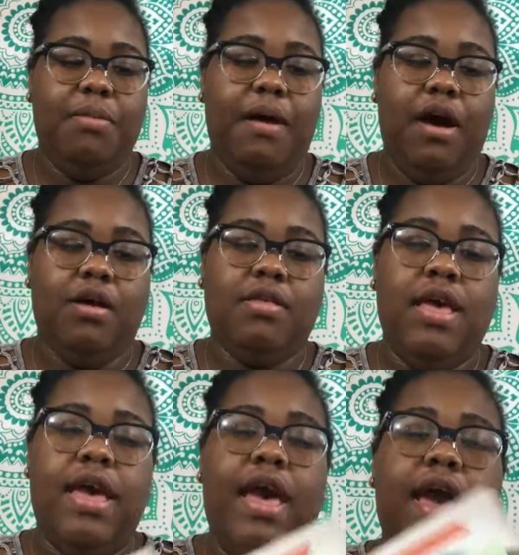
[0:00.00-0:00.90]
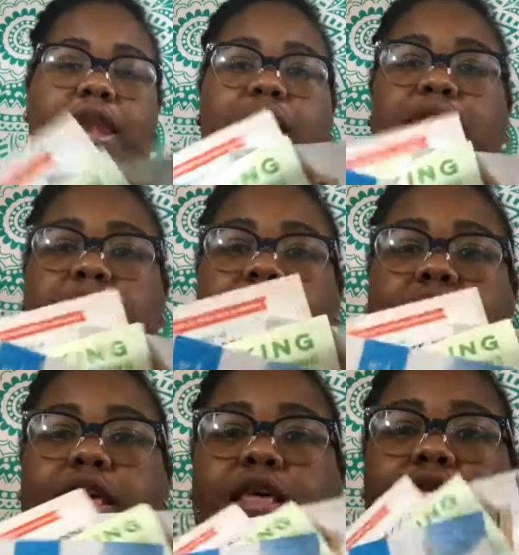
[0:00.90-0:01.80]
Me box. And then
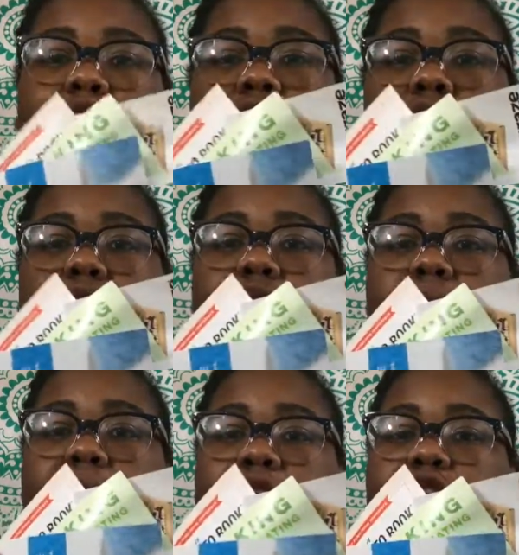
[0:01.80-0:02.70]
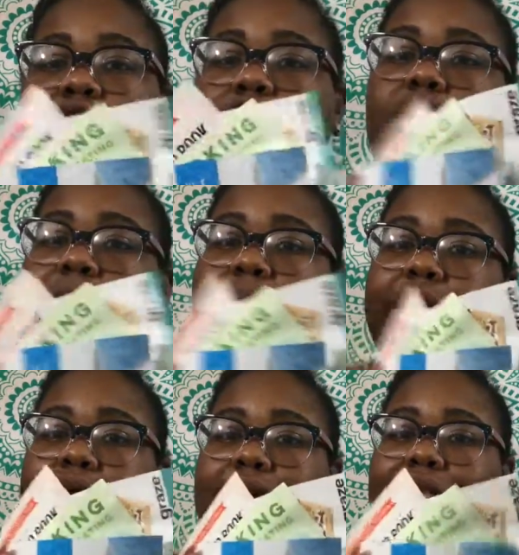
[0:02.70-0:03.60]
these are some extra
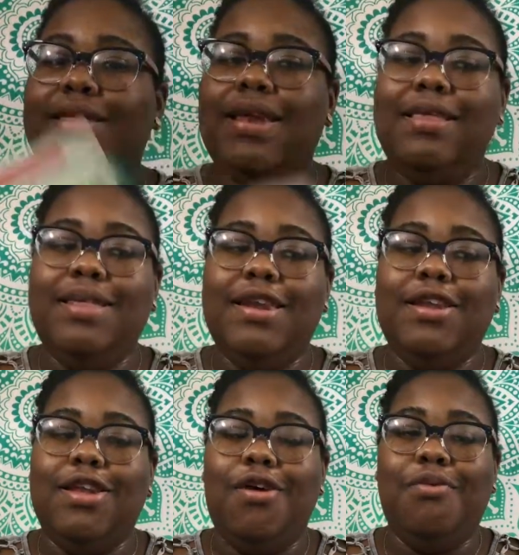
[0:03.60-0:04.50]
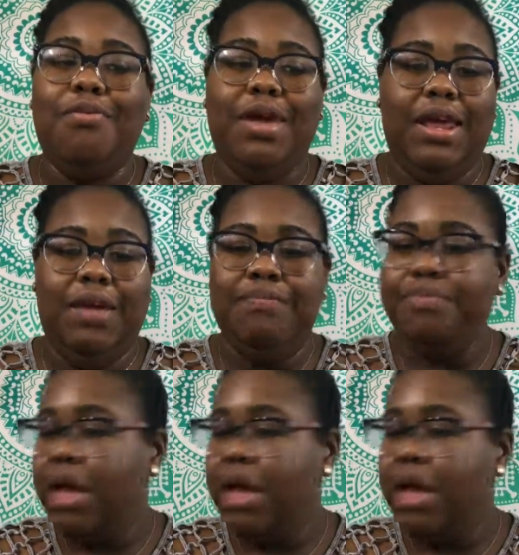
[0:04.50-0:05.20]
coupons that they sent along with it.